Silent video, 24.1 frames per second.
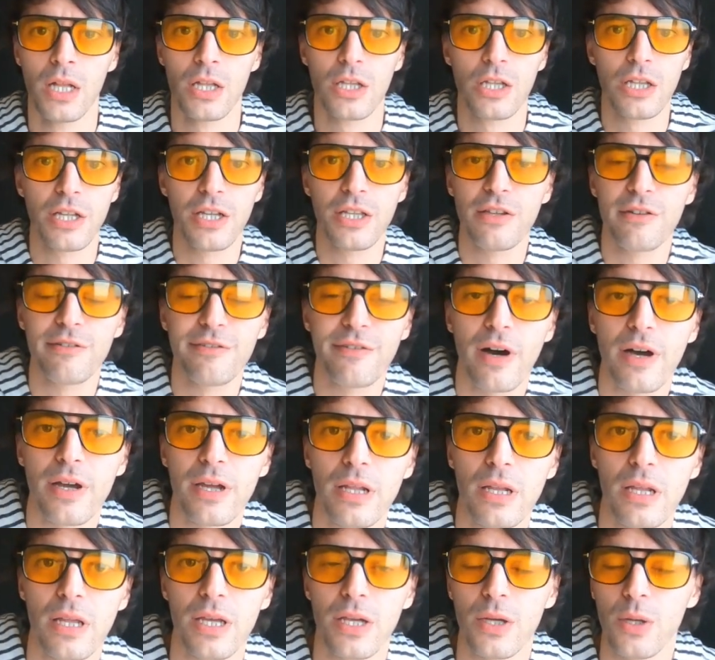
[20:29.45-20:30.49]
Clean the
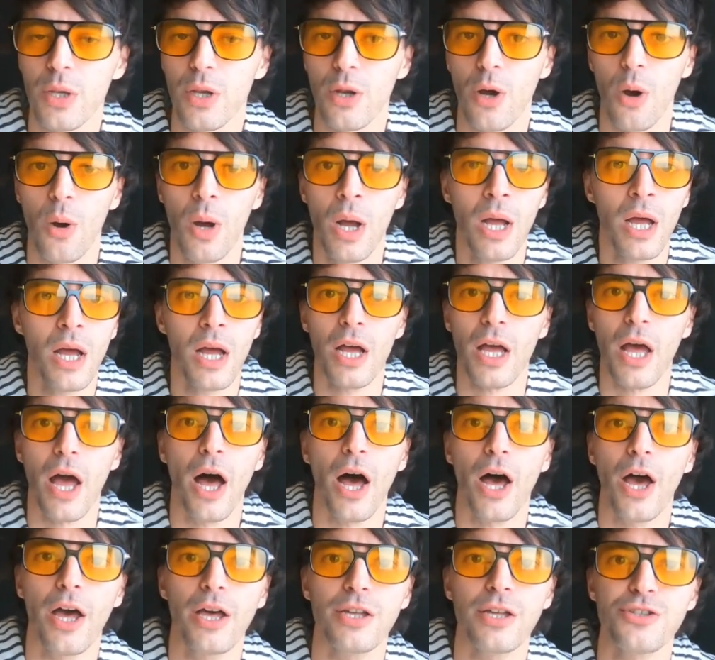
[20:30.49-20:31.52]
fucking, like, you know,
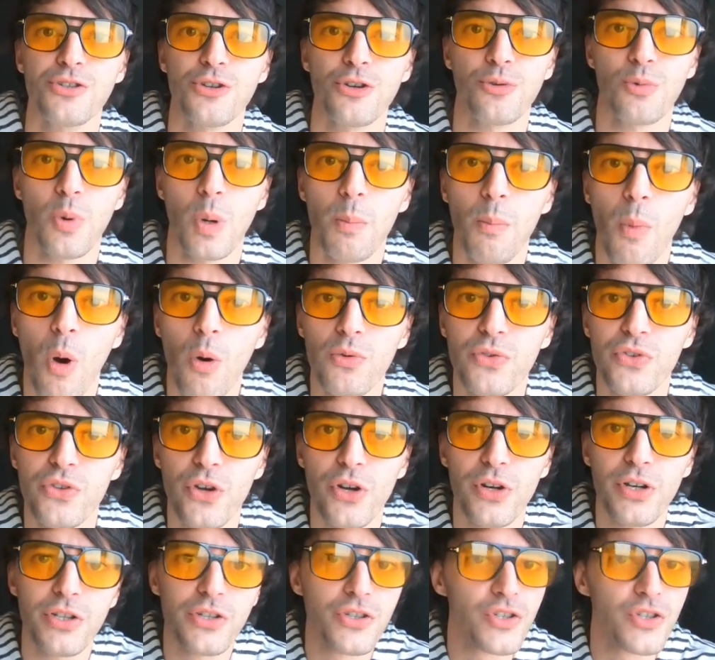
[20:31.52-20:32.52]
is your remote dirty?